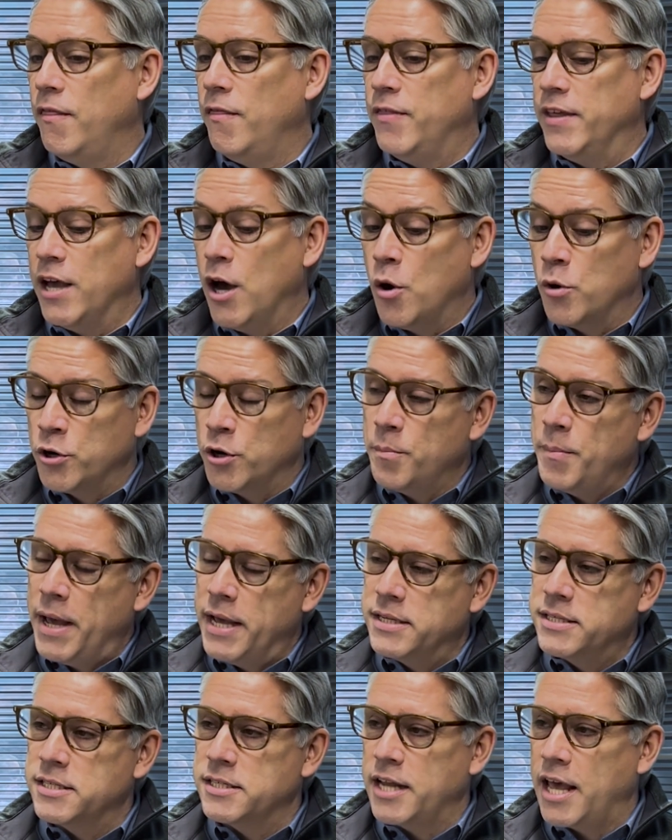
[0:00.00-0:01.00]
The owner
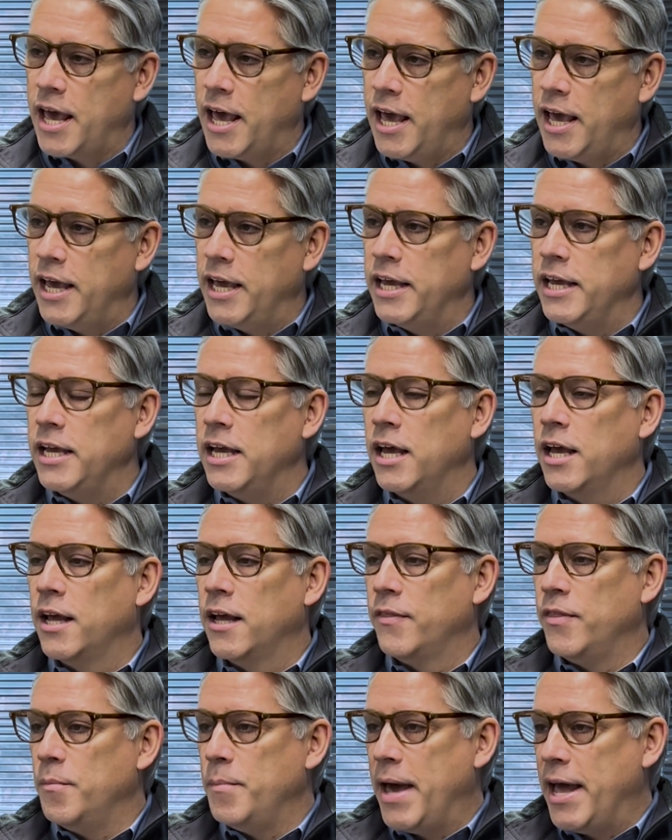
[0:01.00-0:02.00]
may stay,
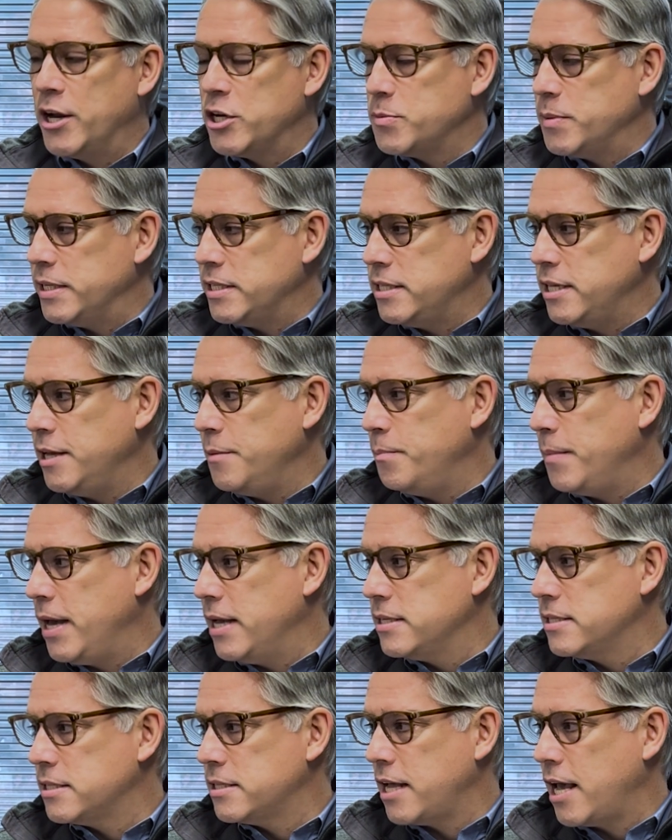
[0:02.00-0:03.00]
the management team
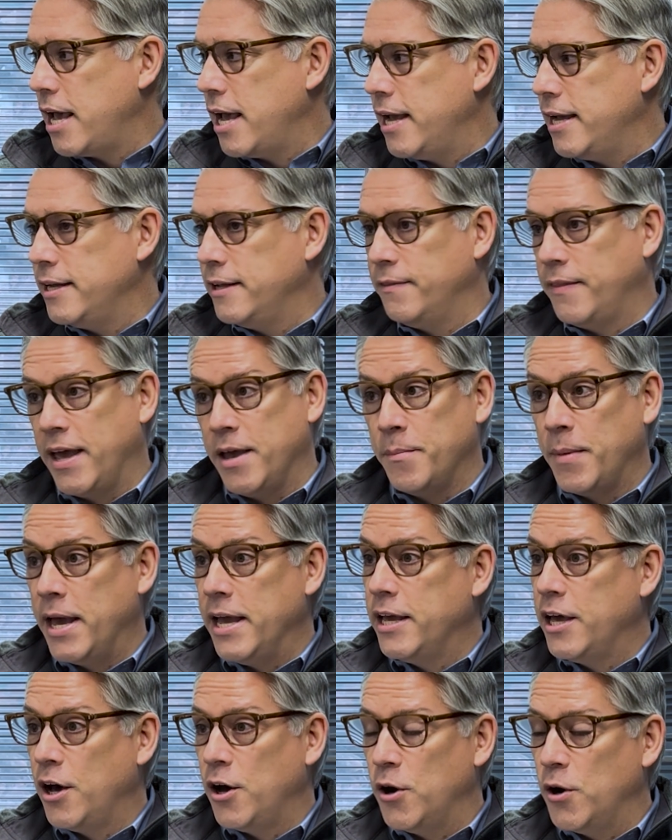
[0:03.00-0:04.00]
may stay, they
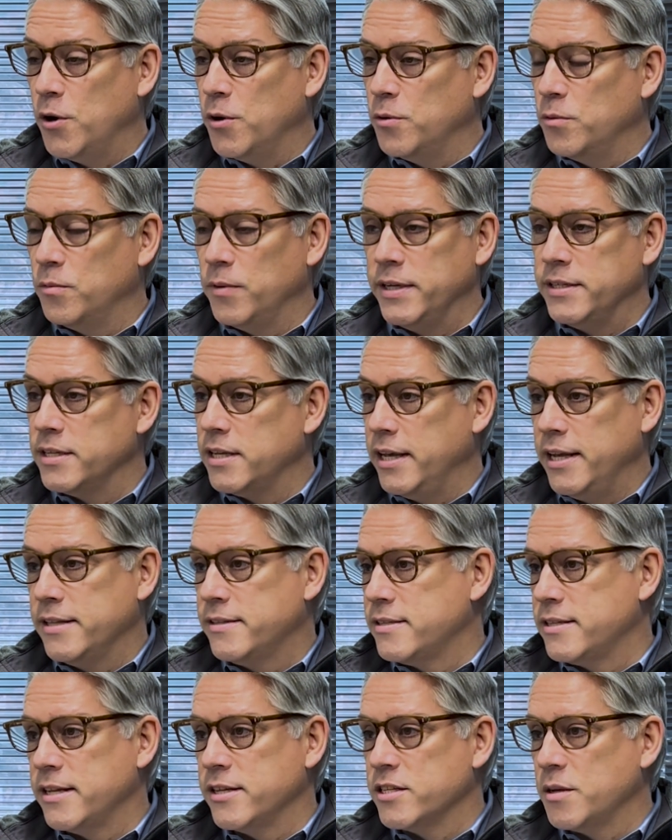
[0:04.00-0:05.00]
may go. It
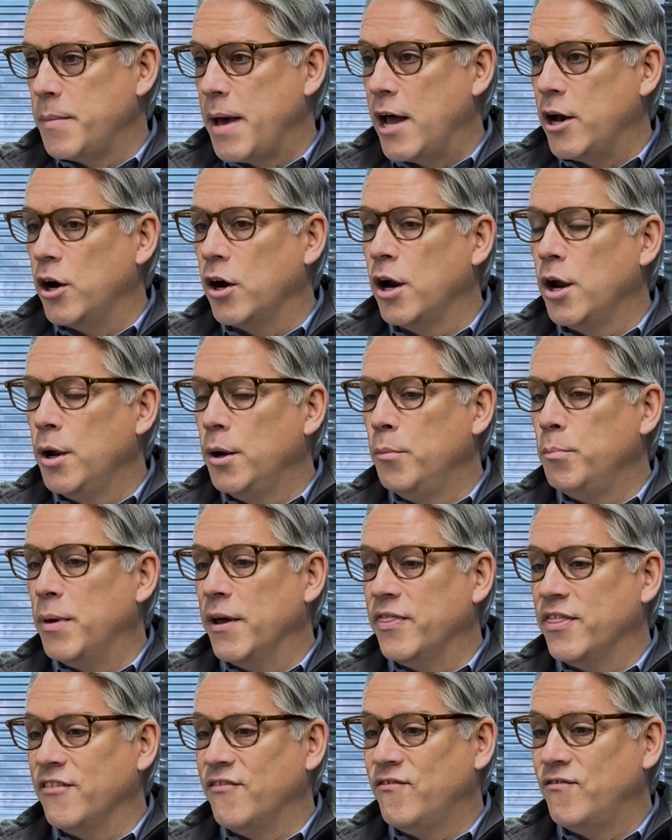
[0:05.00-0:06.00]
doesn't matter.
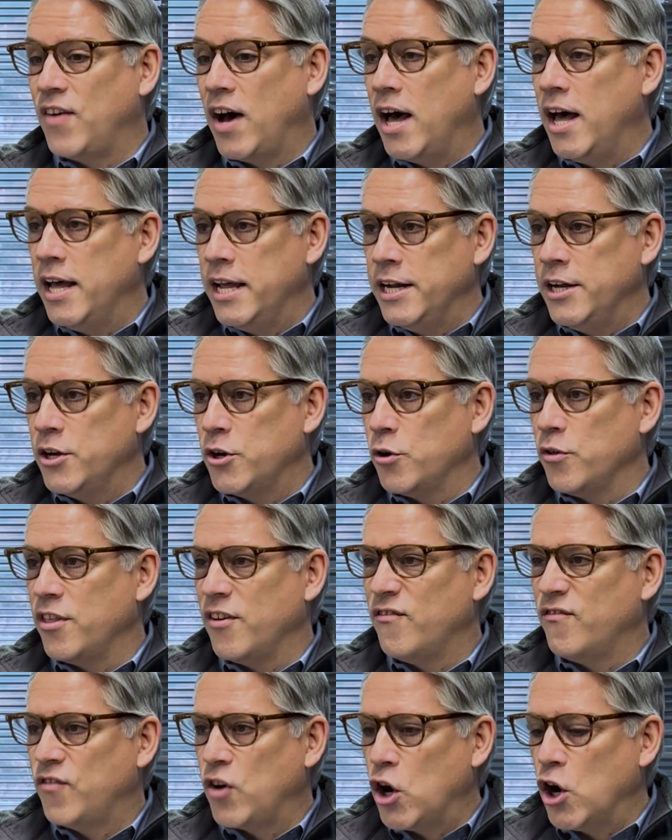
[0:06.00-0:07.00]
But the fund or the
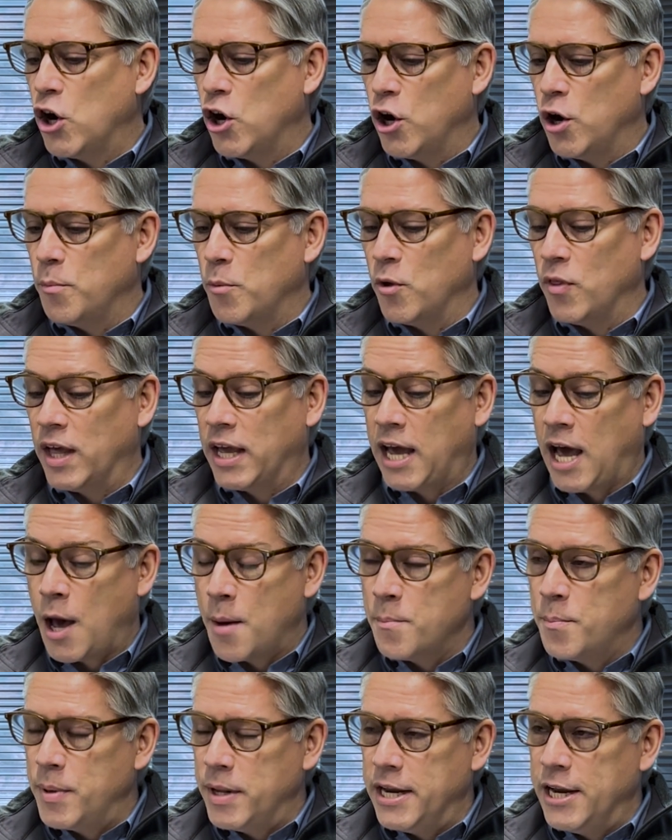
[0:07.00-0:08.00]
firm or the
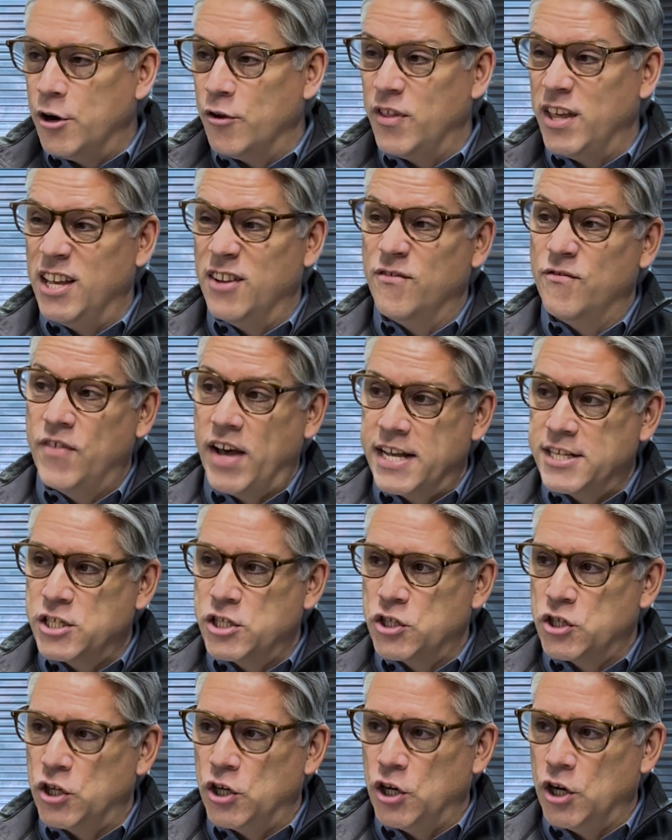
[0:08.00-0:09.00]
company or the
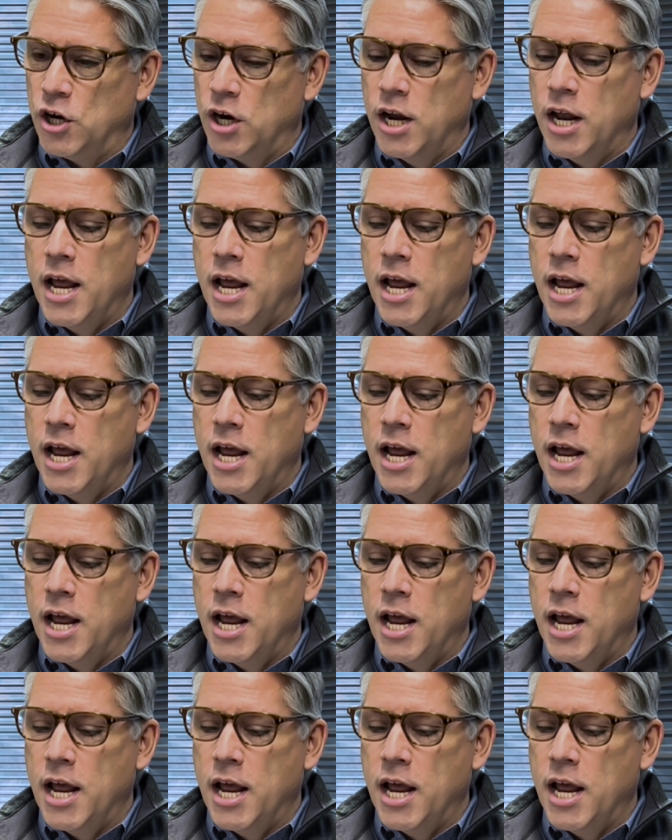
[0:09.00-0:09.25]
investor